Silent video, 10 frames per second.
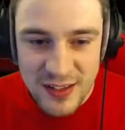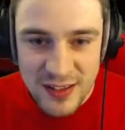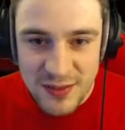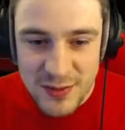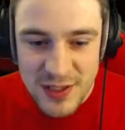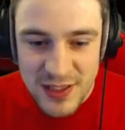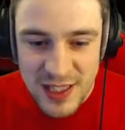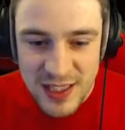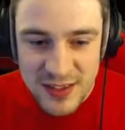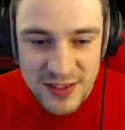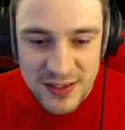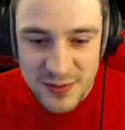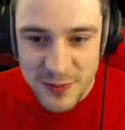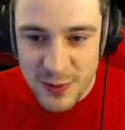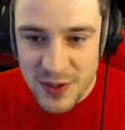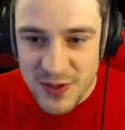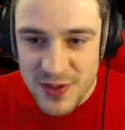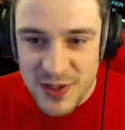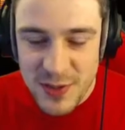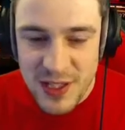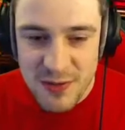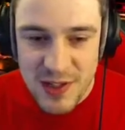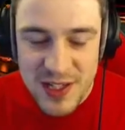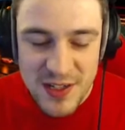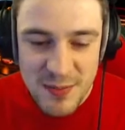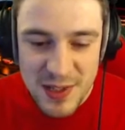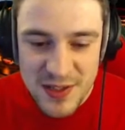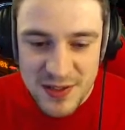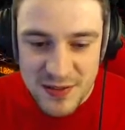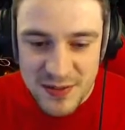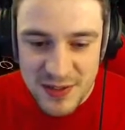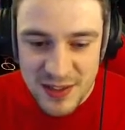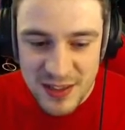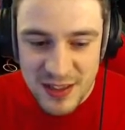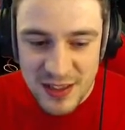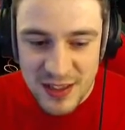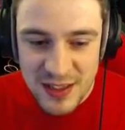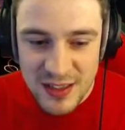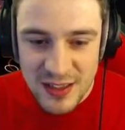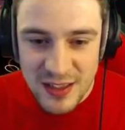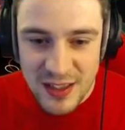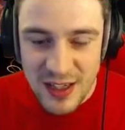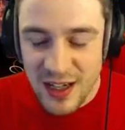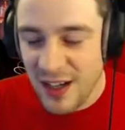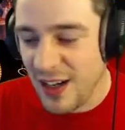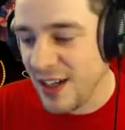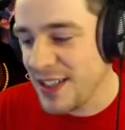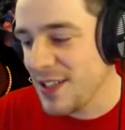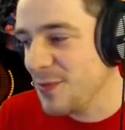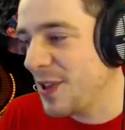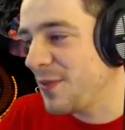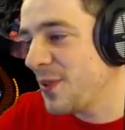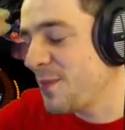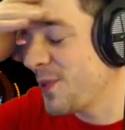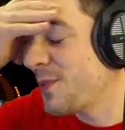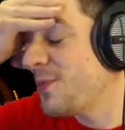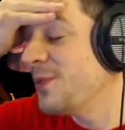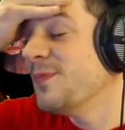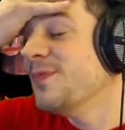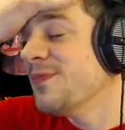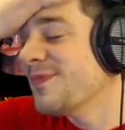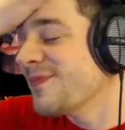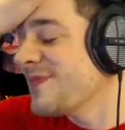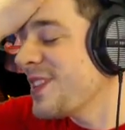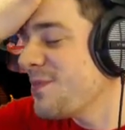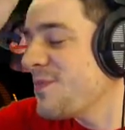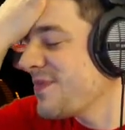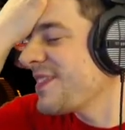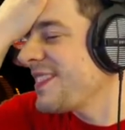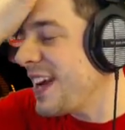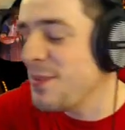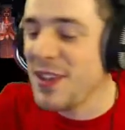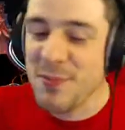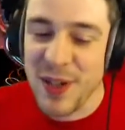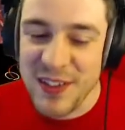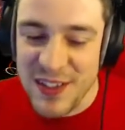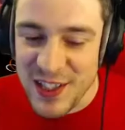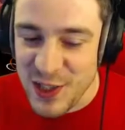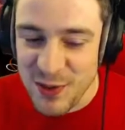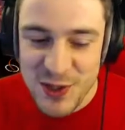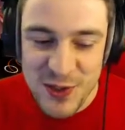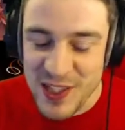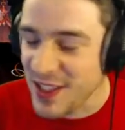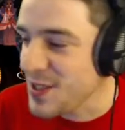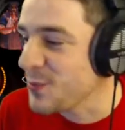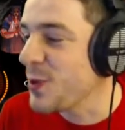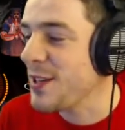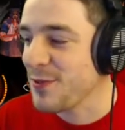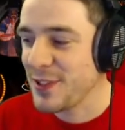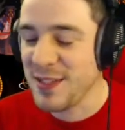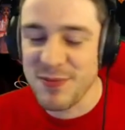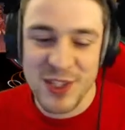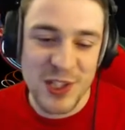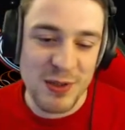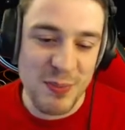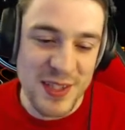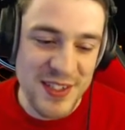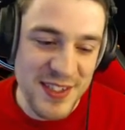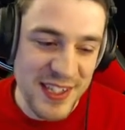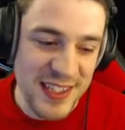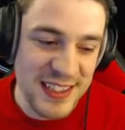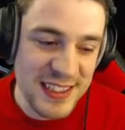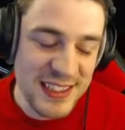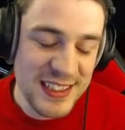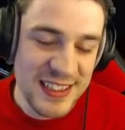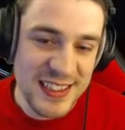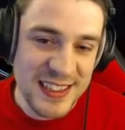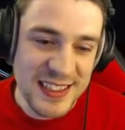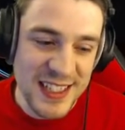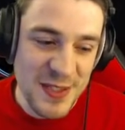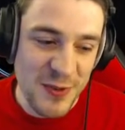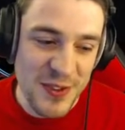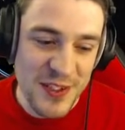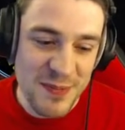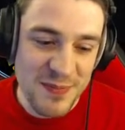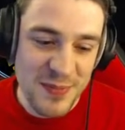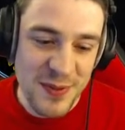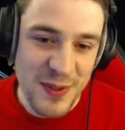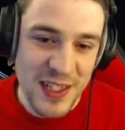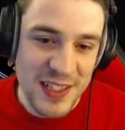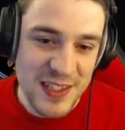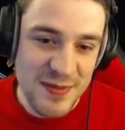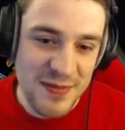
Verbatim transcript: What did I hit? 420 credits. I must have... Ah, I didn't wait for the purple... Damn it, the Python that you were shooting. I didn't wait for him to show up as wanted before I hit him.